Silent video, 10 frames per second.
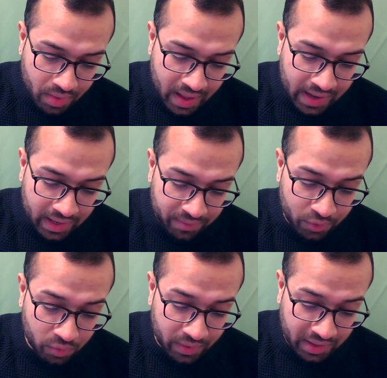and if
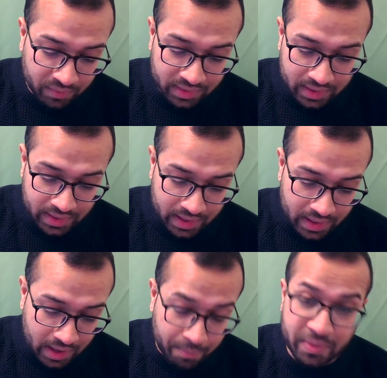you're working with
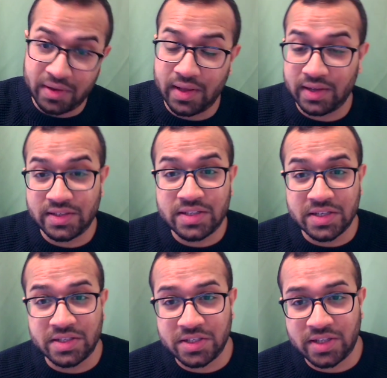a pre-existing
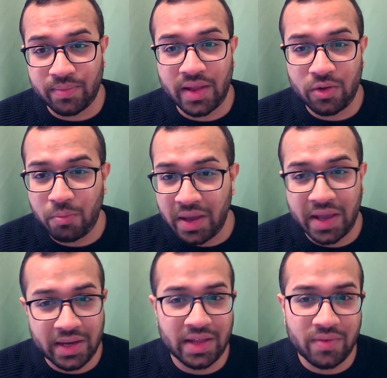system, then you're making
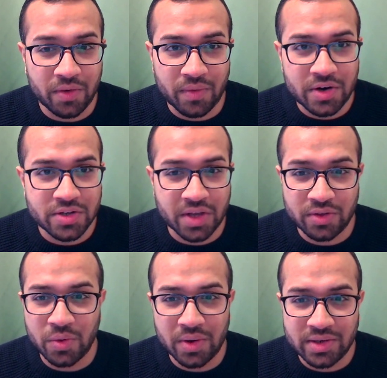it even worse because you
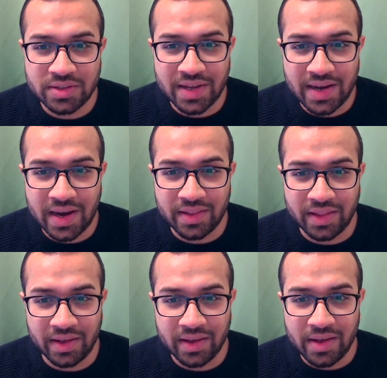don't understand
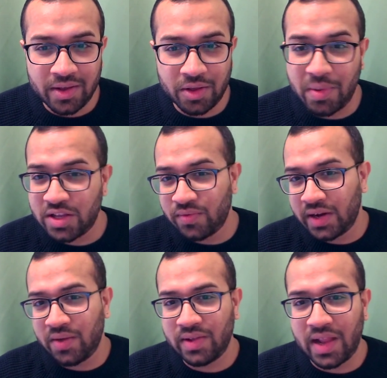anything. So imagine
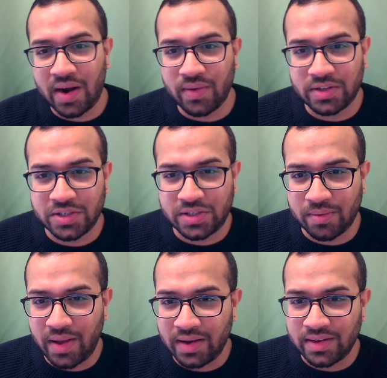working with Laravel
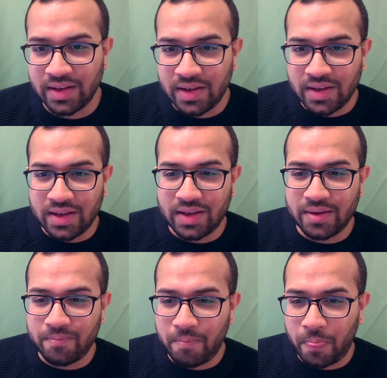system and
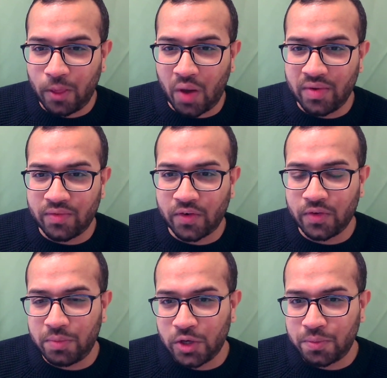you haven't worked
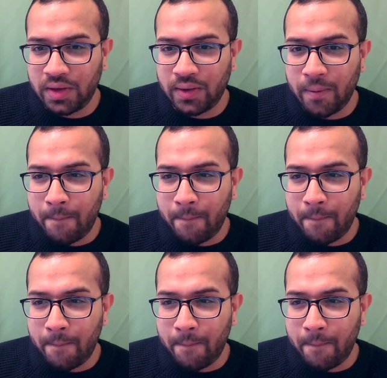with PHP,